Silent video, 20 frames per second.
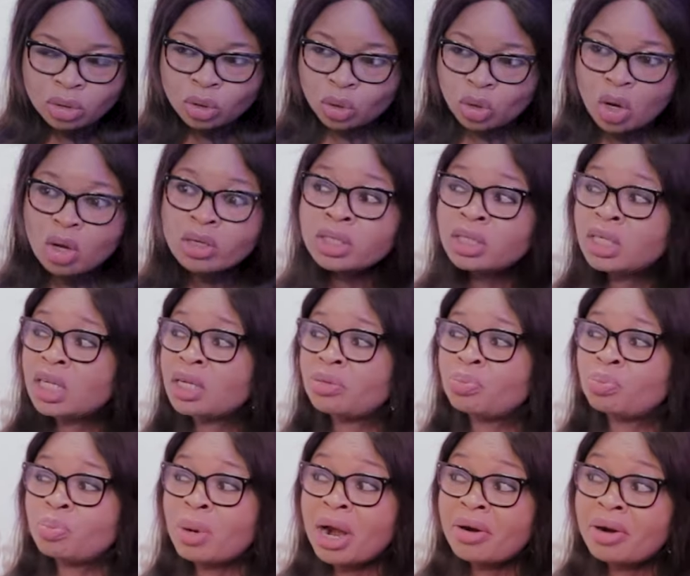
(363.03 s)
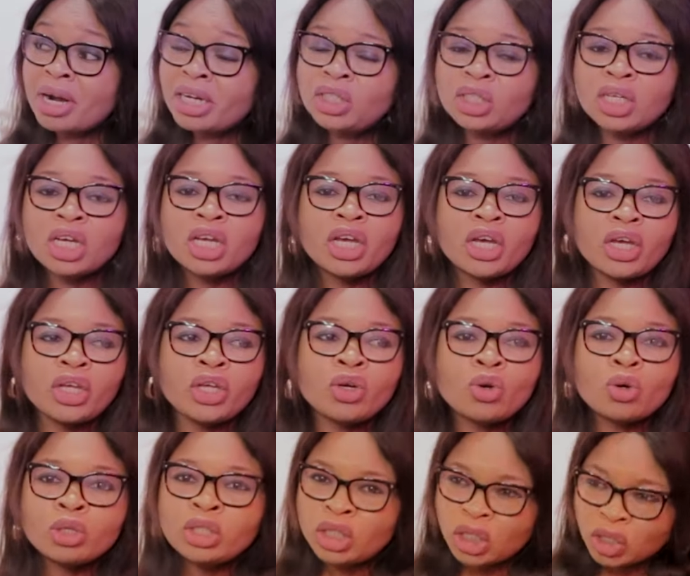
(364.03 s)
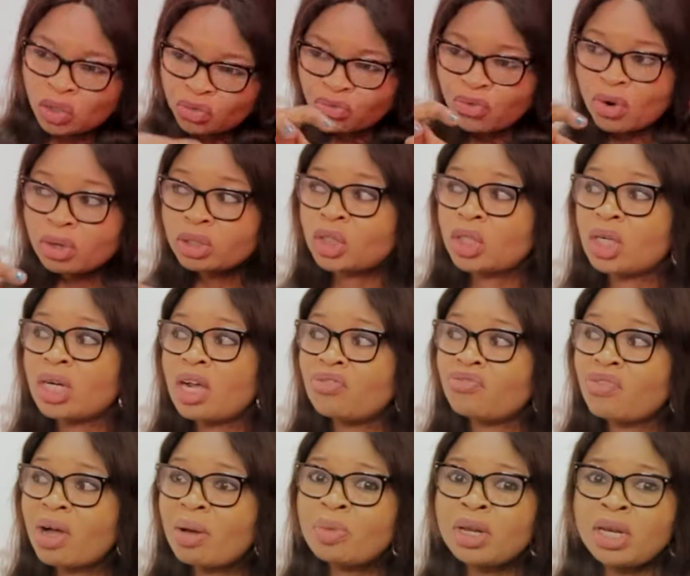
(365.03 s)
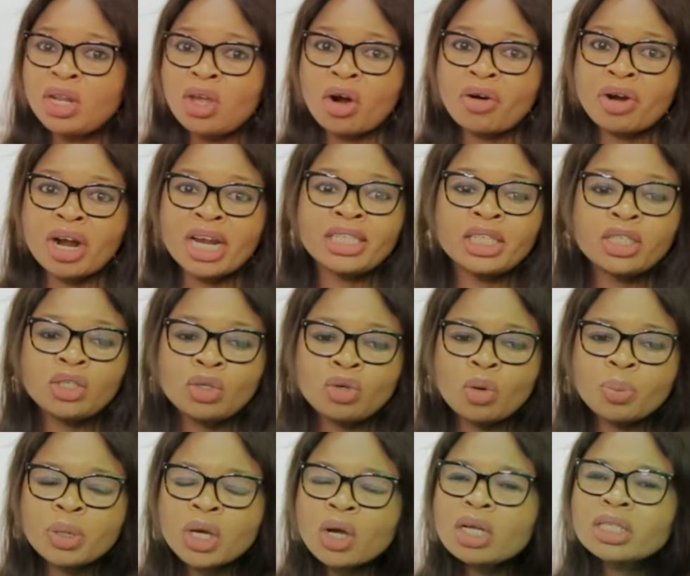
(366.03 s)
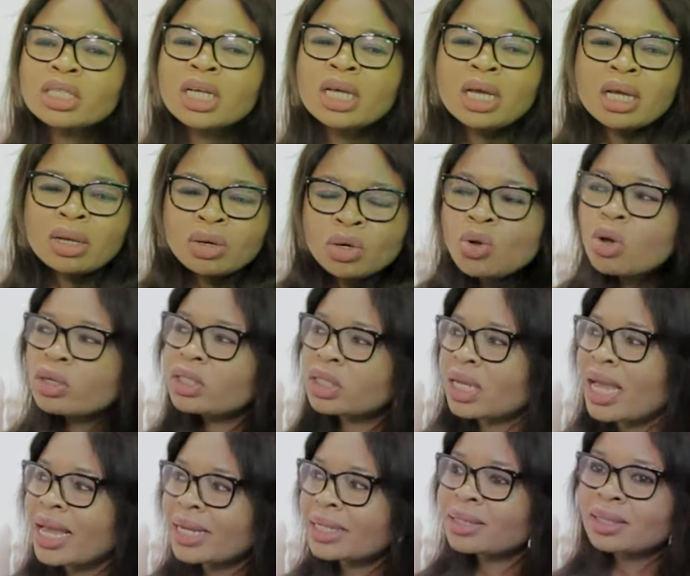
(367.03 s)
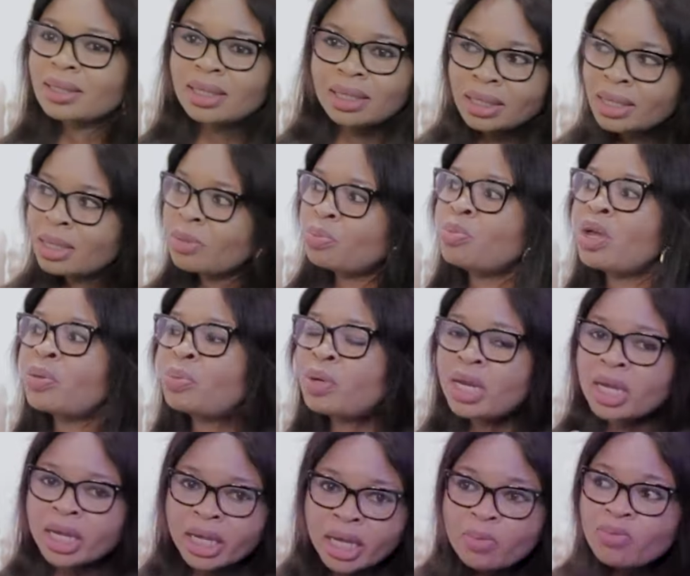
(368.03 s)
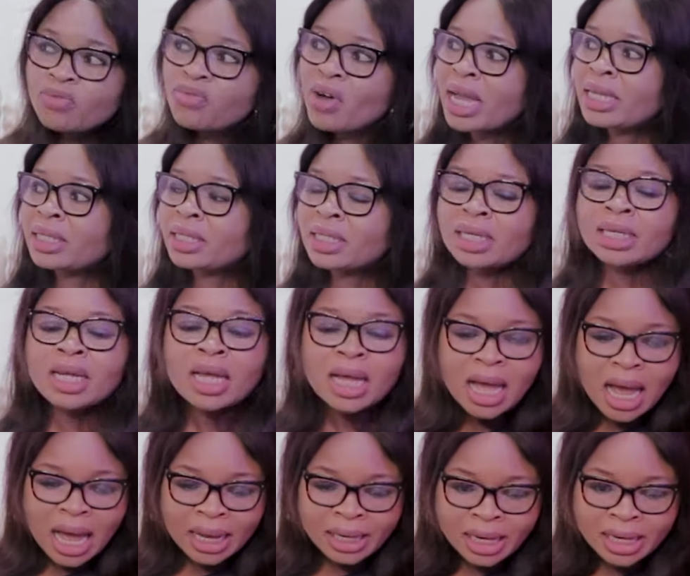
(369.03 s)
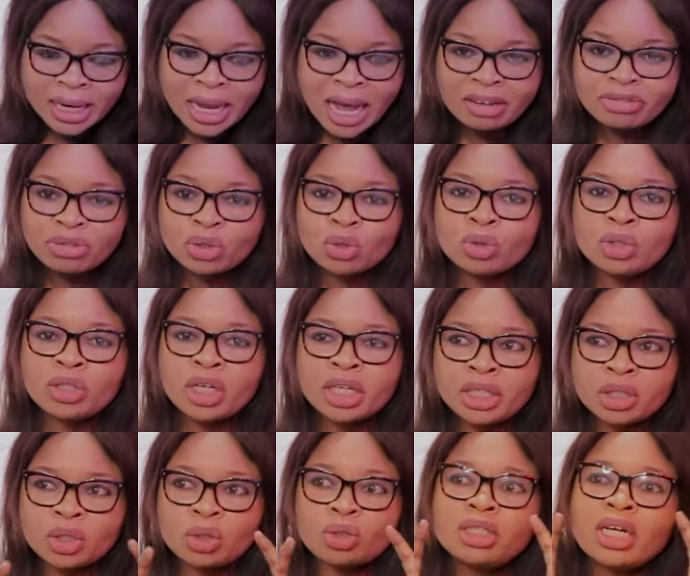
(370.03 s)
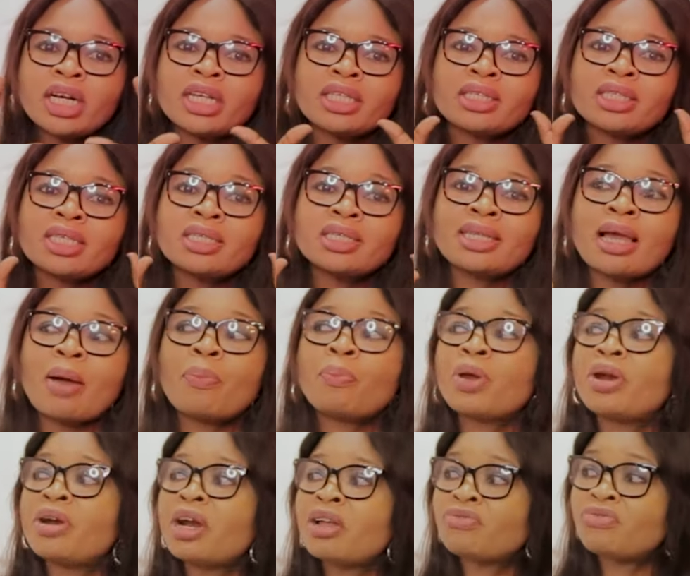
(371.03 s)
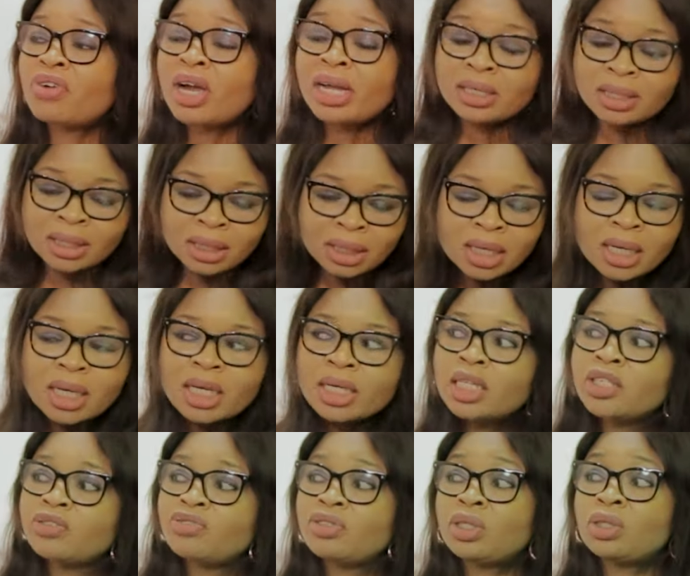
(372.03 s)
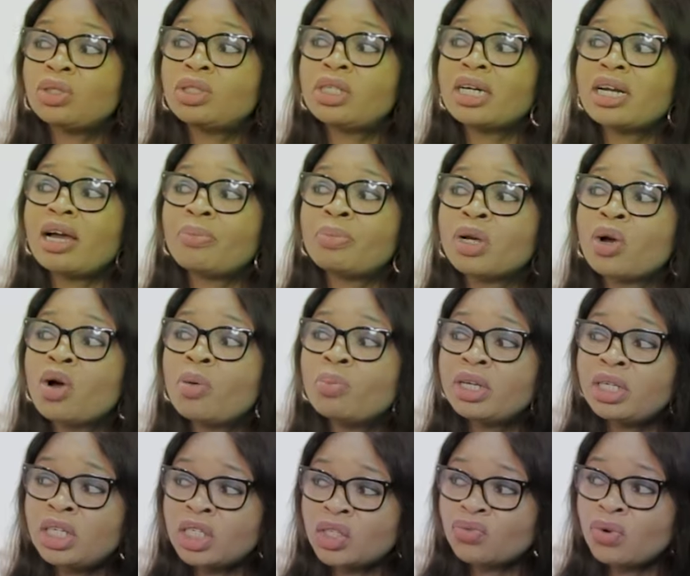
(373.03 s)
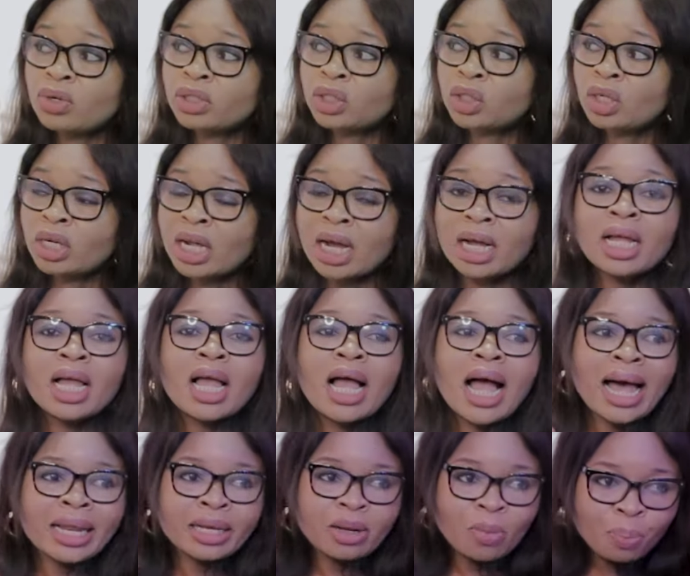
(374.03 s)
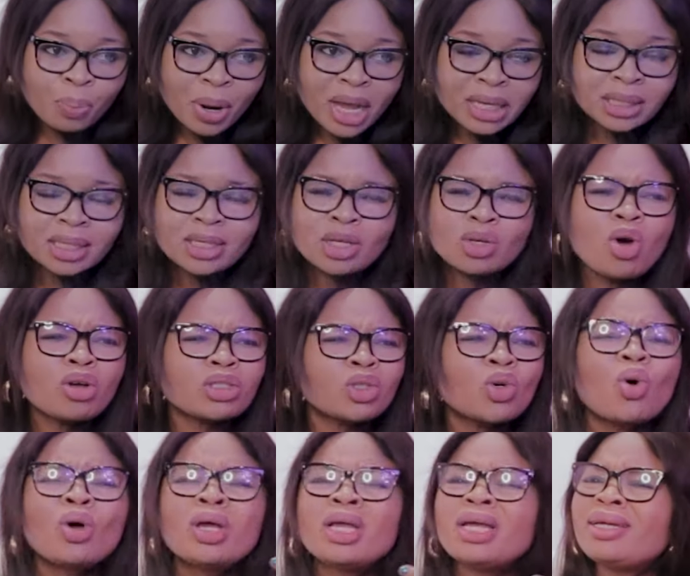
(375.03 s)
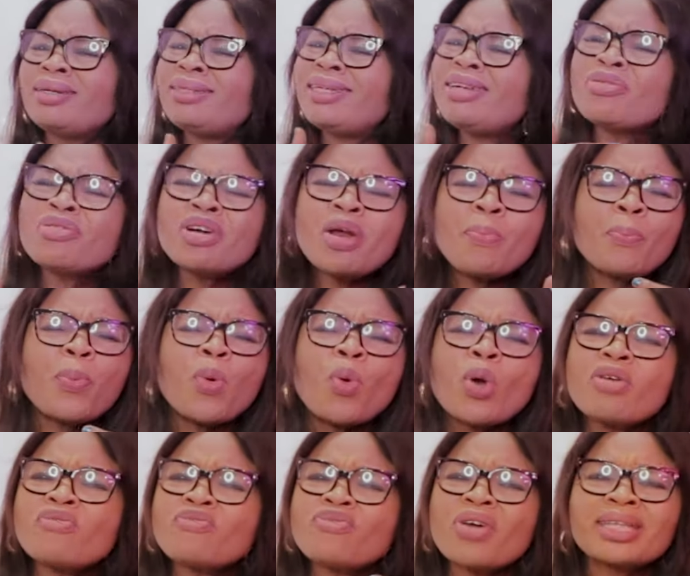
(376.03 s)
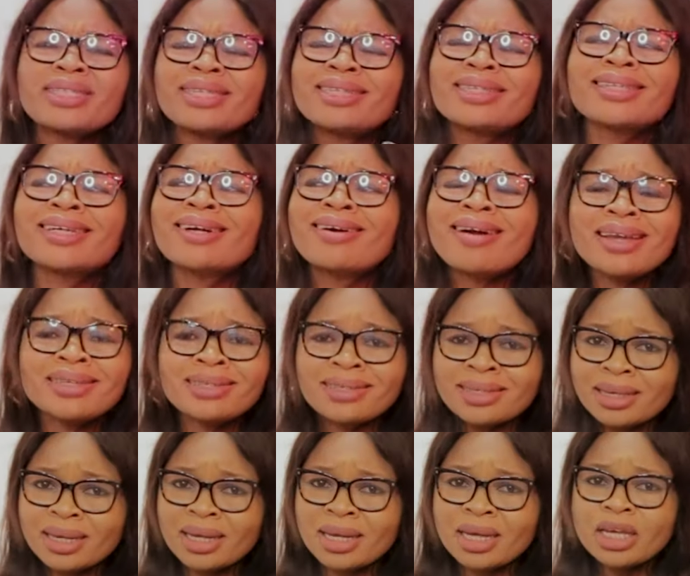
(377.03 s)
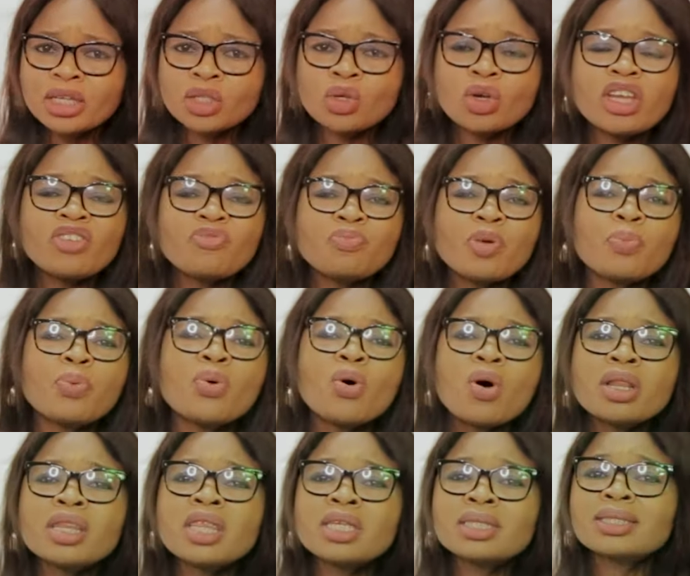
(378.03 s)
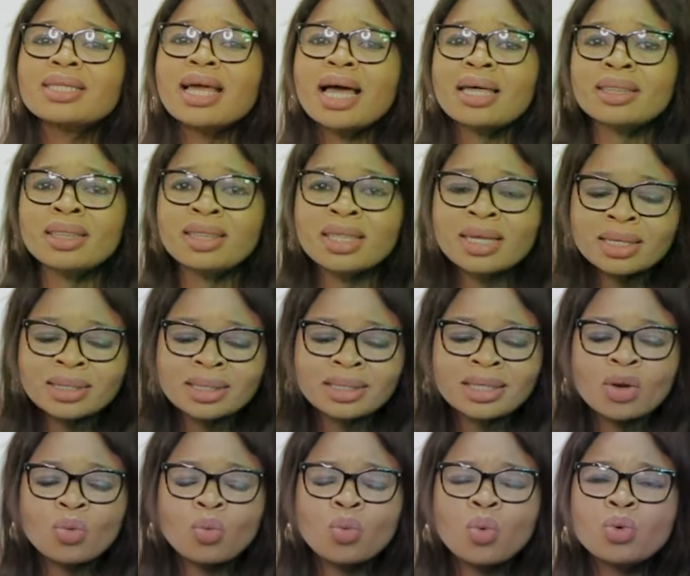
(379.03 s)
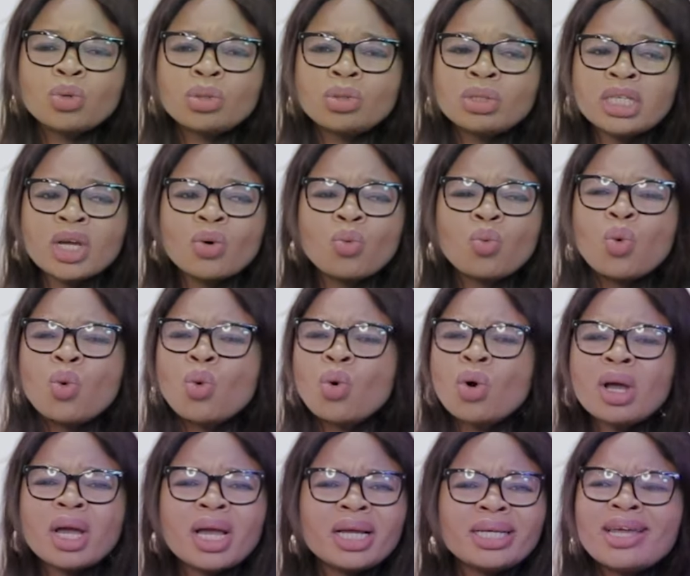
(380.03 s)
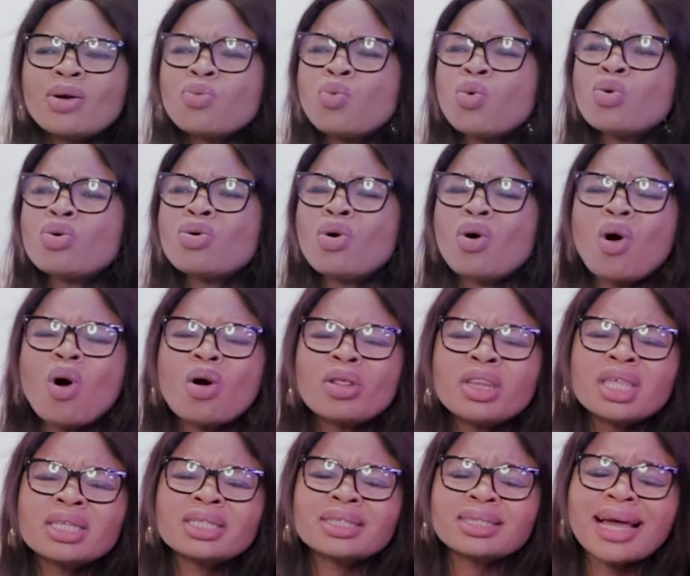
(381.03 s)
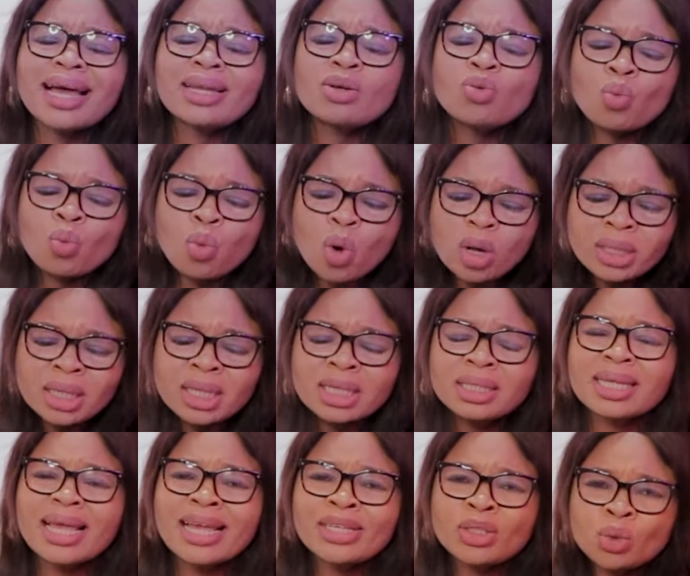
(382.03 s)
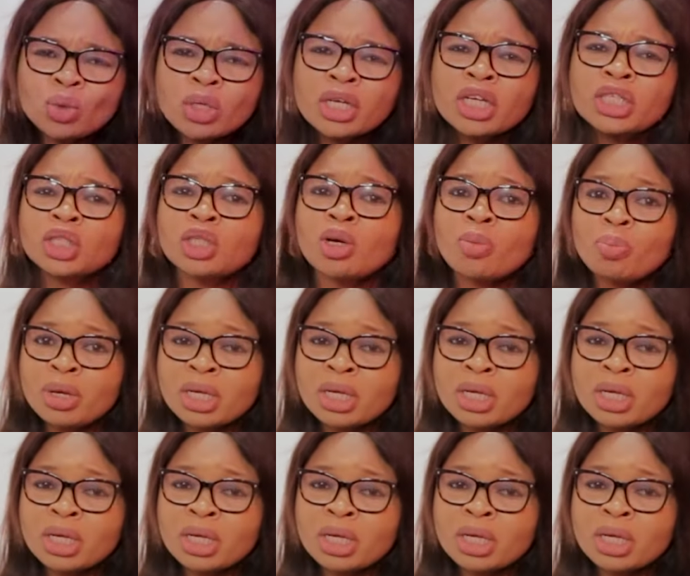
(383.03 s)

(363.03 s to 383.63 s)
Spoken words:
toxic marriage, you know, dysfunctional family already, you know, because no sex, maybe they keep fighting, and then they have children, the children see their parents fighting, these children are becoming dysfunctional, and the person, you know, so the ripple effect is crazy. So if people understand this, they will understand what this education